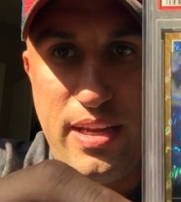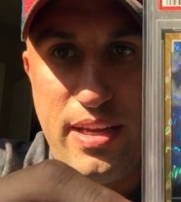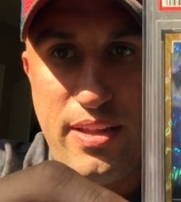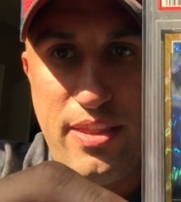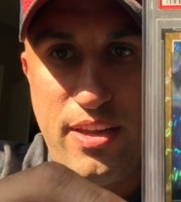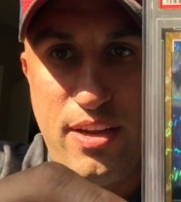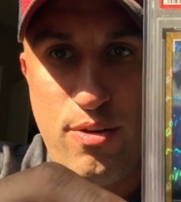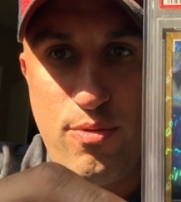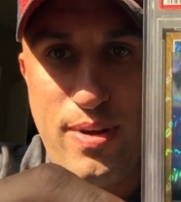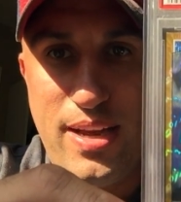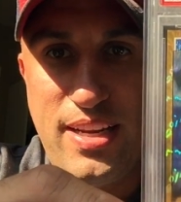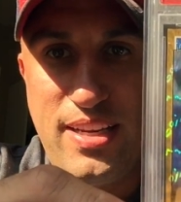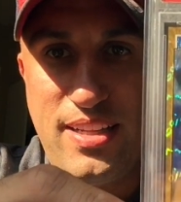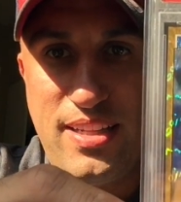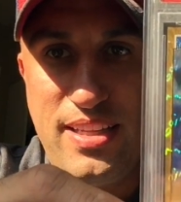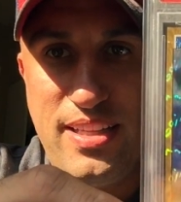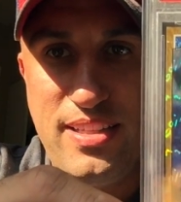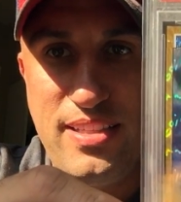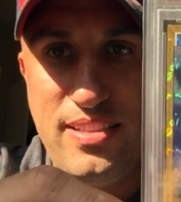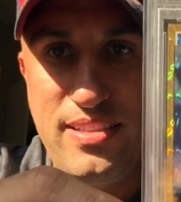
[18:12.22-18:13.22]

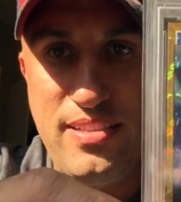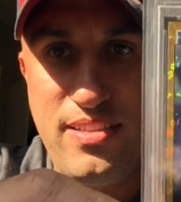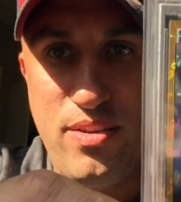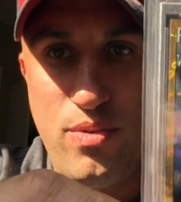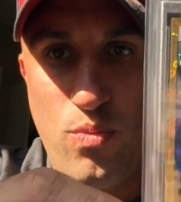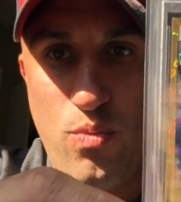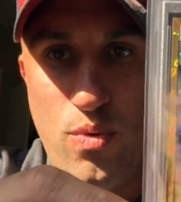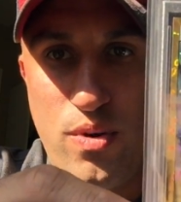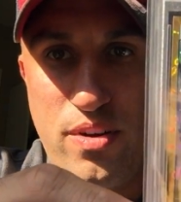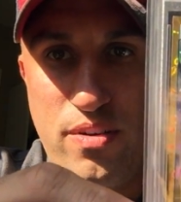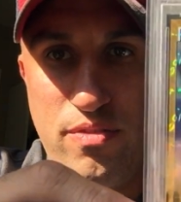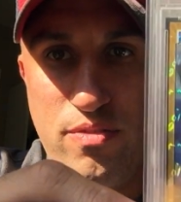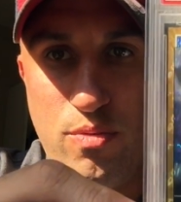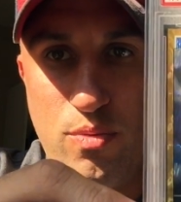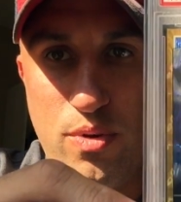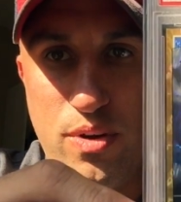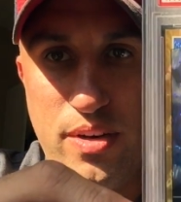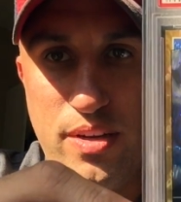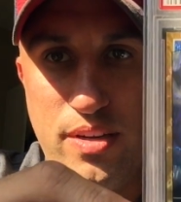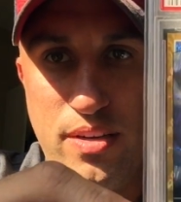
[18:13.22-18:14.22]
Theoretically, this is the 1 of
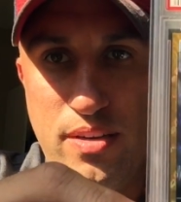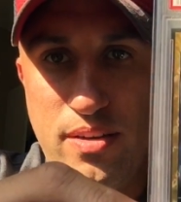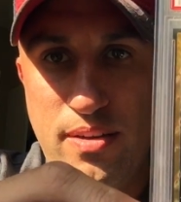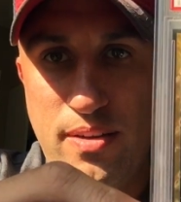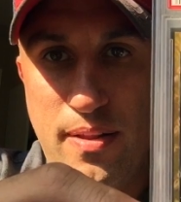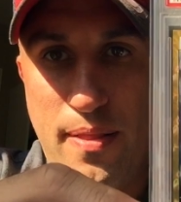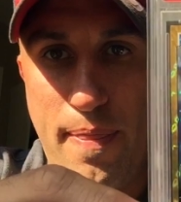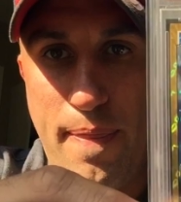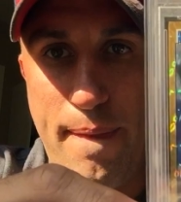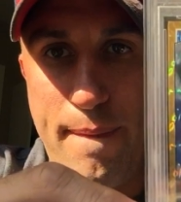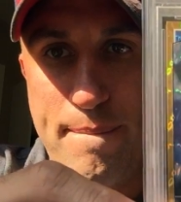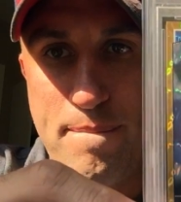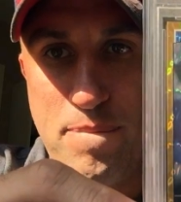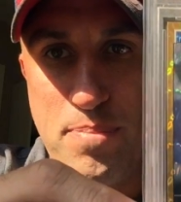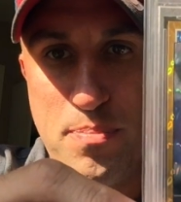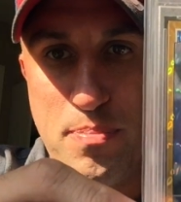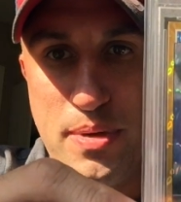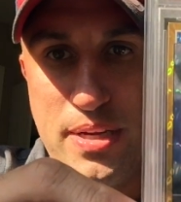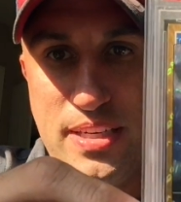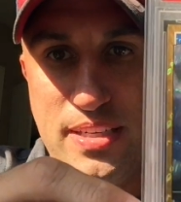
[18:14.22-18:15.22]
1,
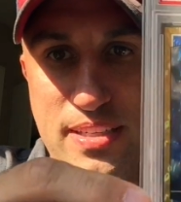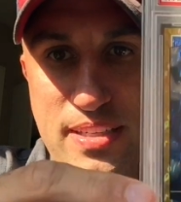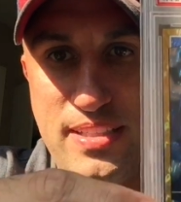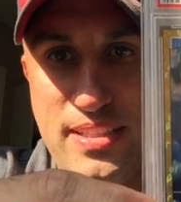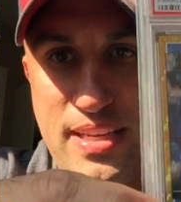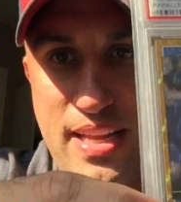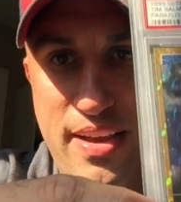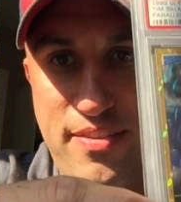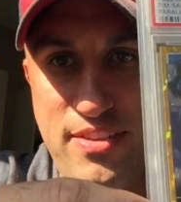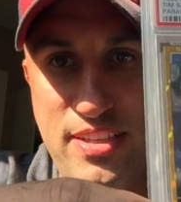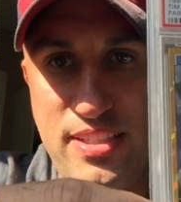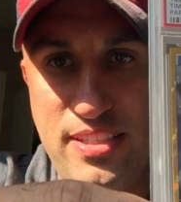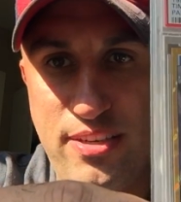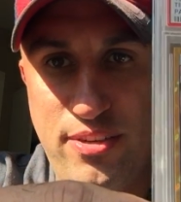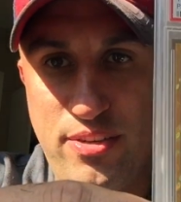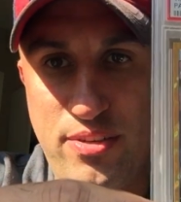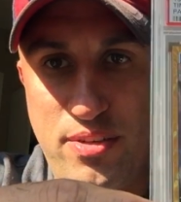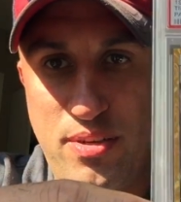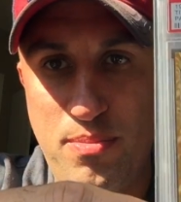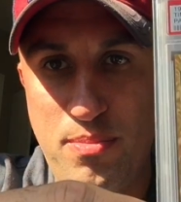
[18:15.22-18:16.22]
but it doesn't have the
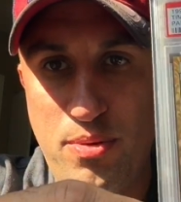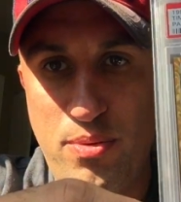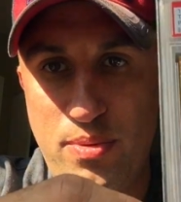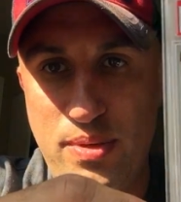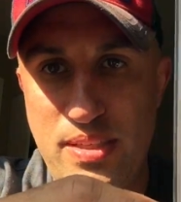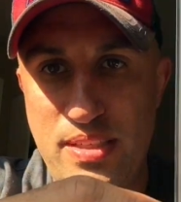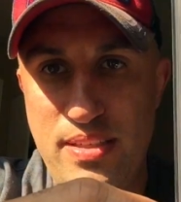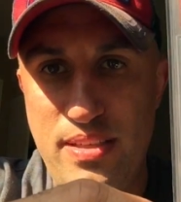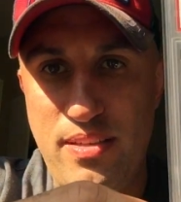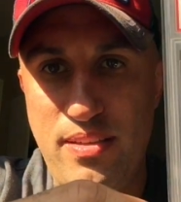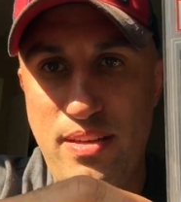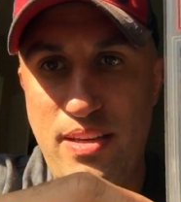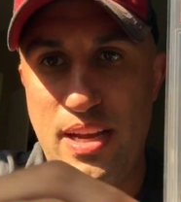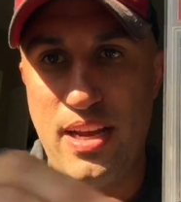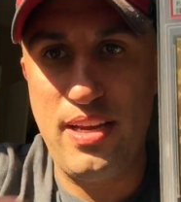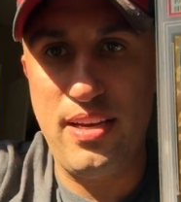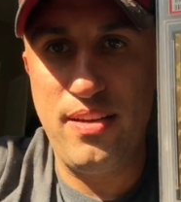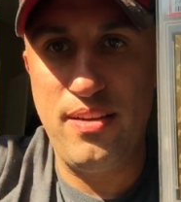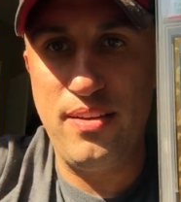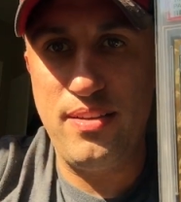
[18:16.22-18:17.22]
serial number, which
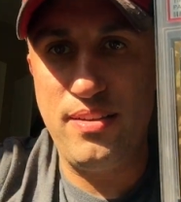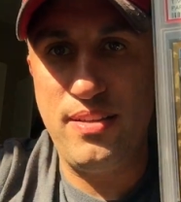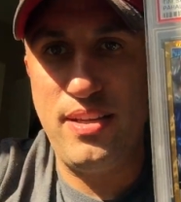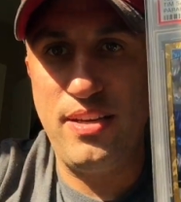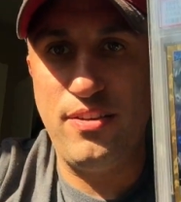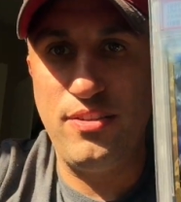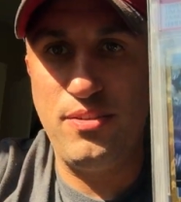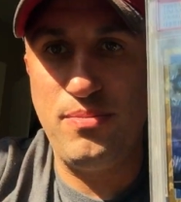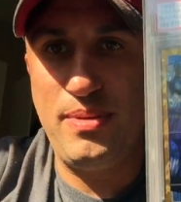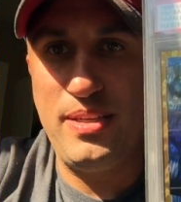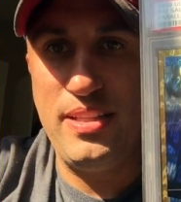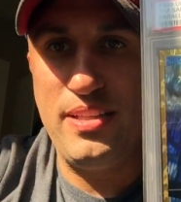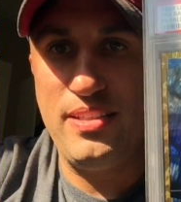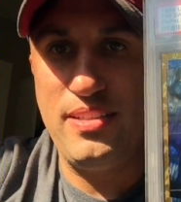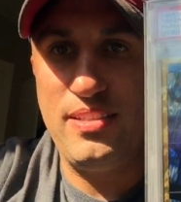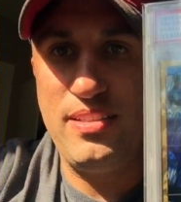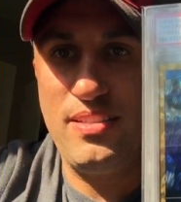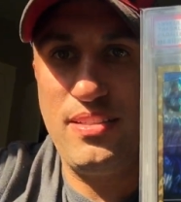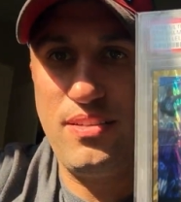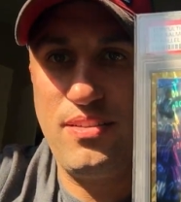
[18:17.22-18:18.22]
kind of tells me
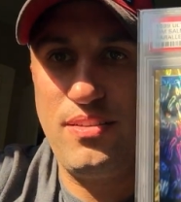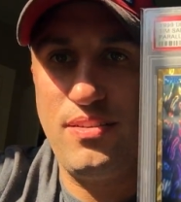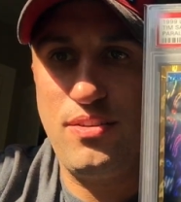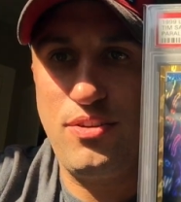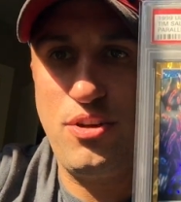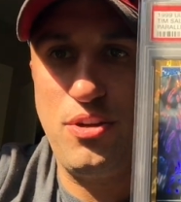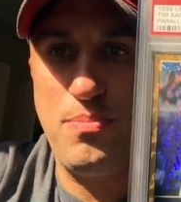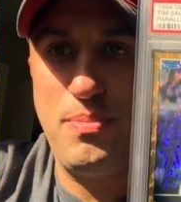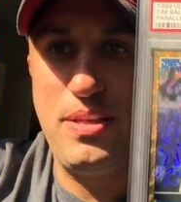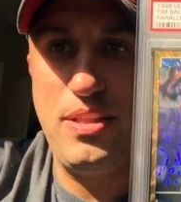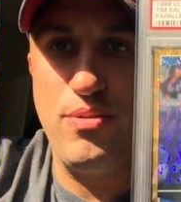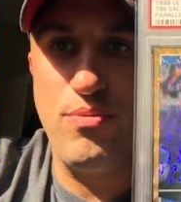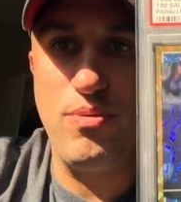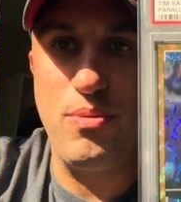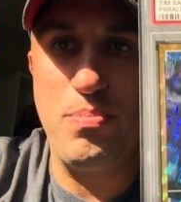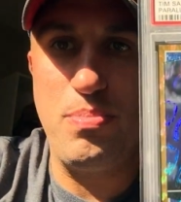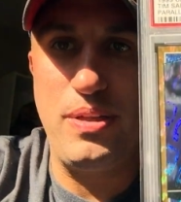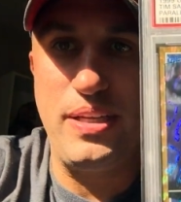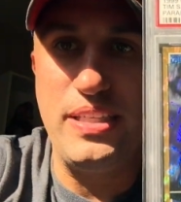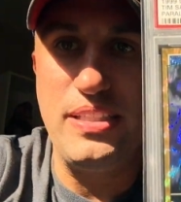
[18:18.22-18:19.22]
this could be the
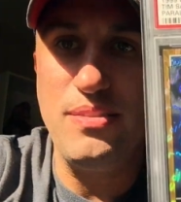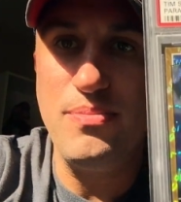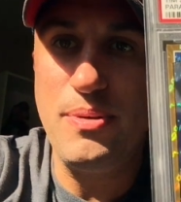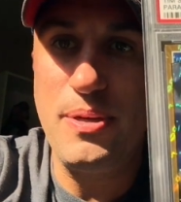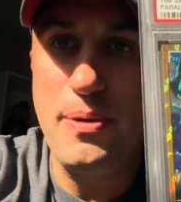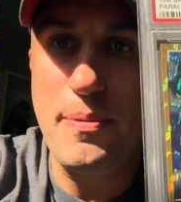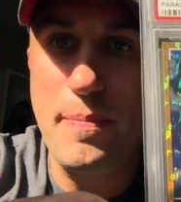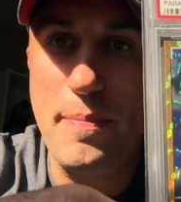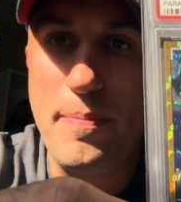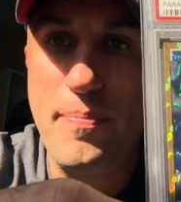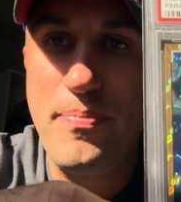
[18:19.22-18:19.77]
replacement.